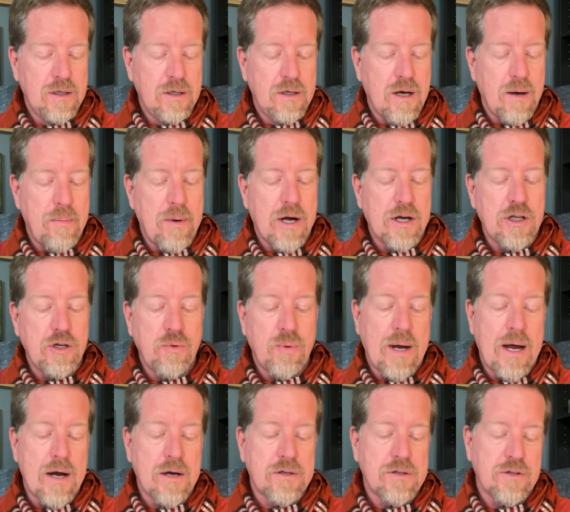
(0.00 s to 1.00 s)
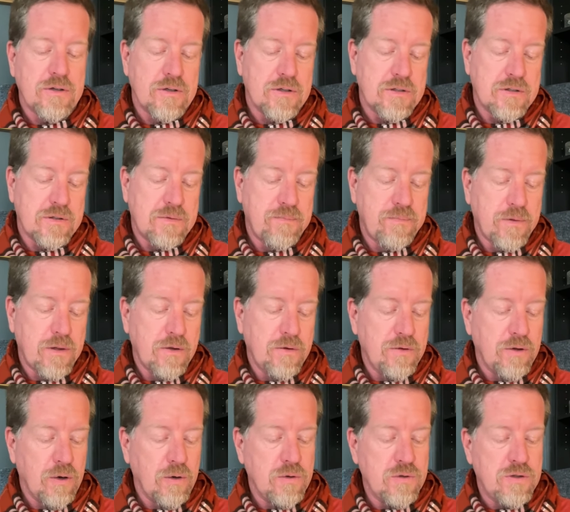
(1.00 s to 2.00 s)
Among you actors,
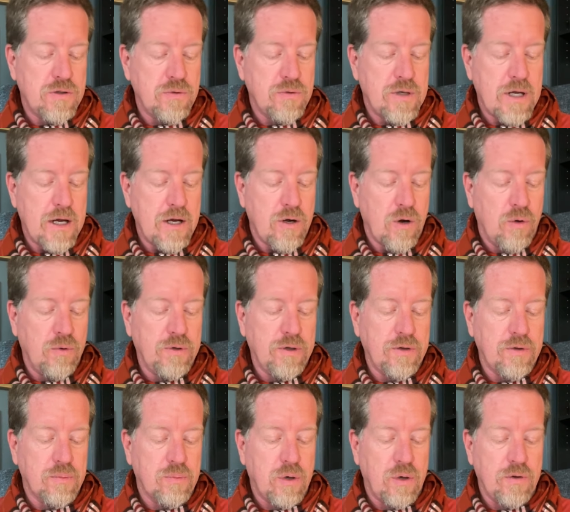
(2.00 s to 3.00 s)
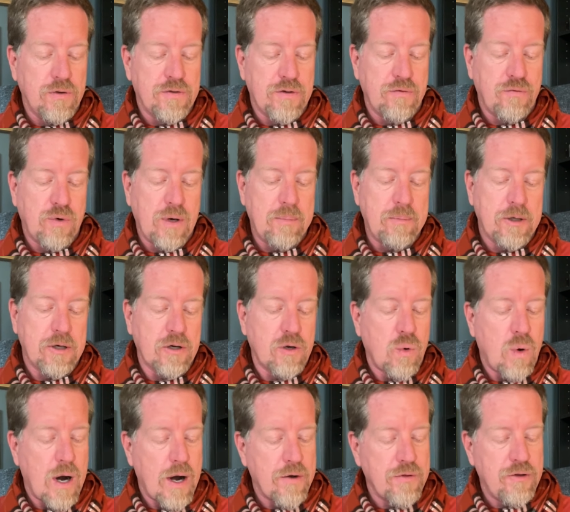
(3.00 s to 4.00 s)
those who take only the roles of women
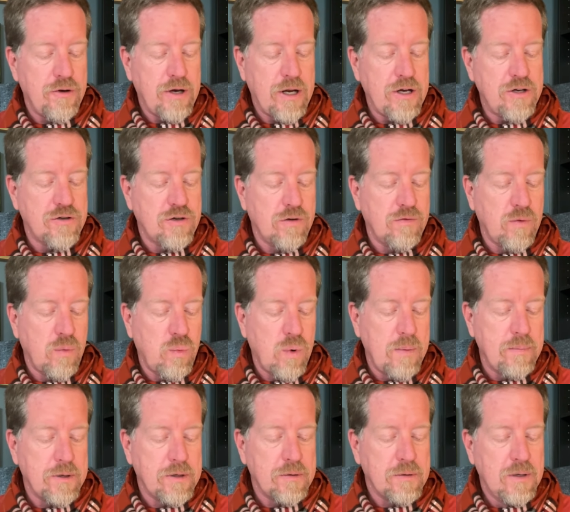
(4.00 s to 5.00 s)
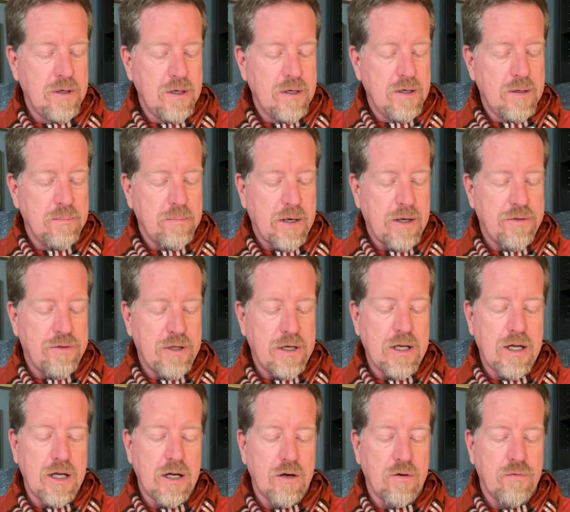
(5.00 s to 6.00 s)
acquire the nature of a woman. By
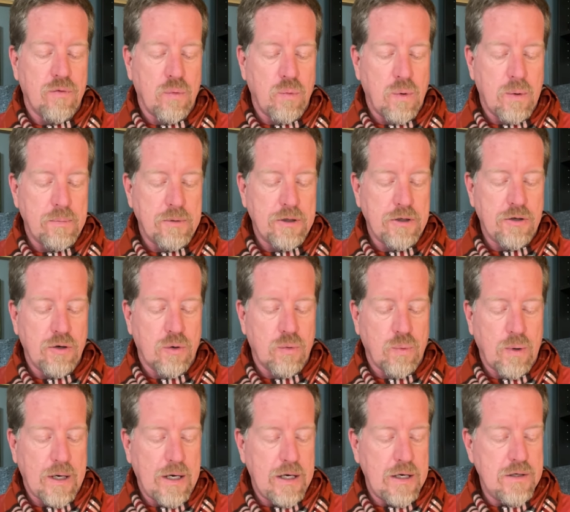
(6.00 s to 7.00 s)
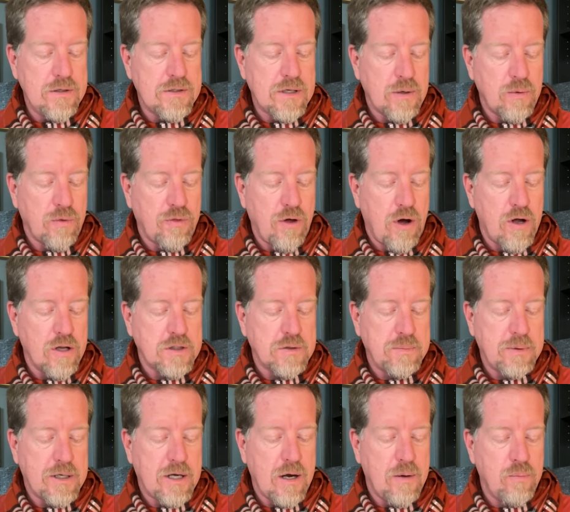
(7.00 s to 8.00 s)
thinking of a woman, your ways and thoughts
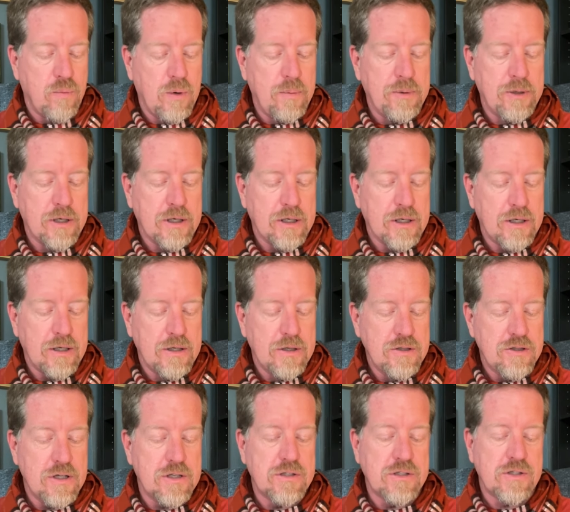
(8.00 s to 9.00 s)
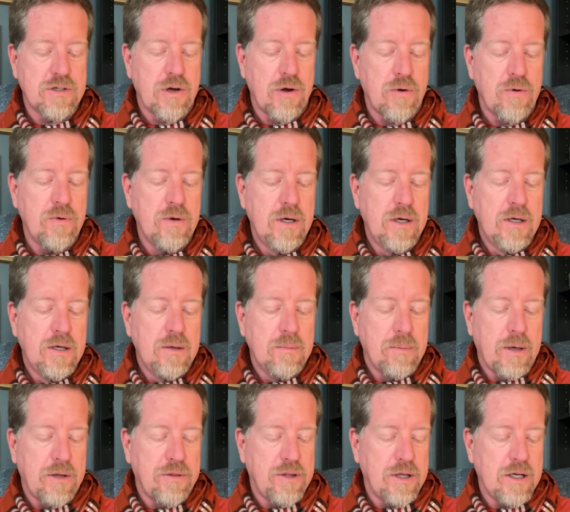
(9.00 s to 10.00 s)
become womanly. Just so,
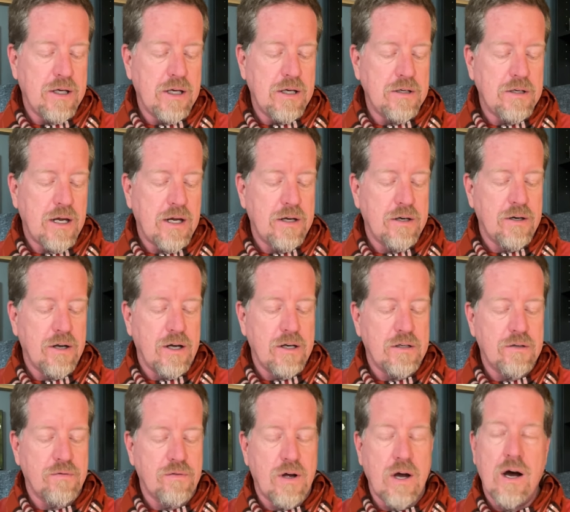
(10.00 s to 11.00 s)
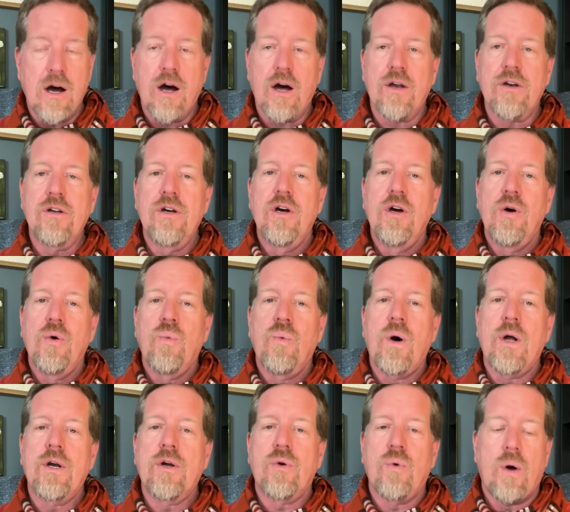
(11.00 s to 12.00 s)
by thinking day and night of God,
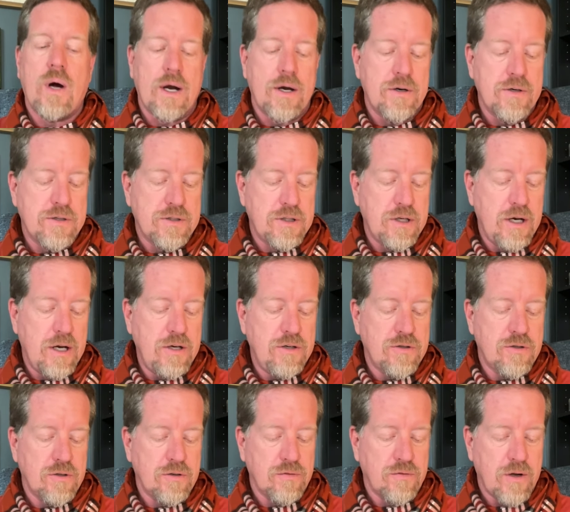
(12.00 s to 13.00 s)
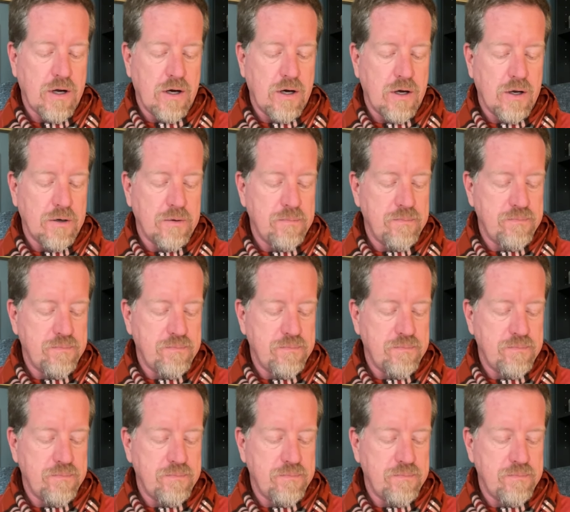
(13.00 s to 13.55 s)
one acquires the nature of God.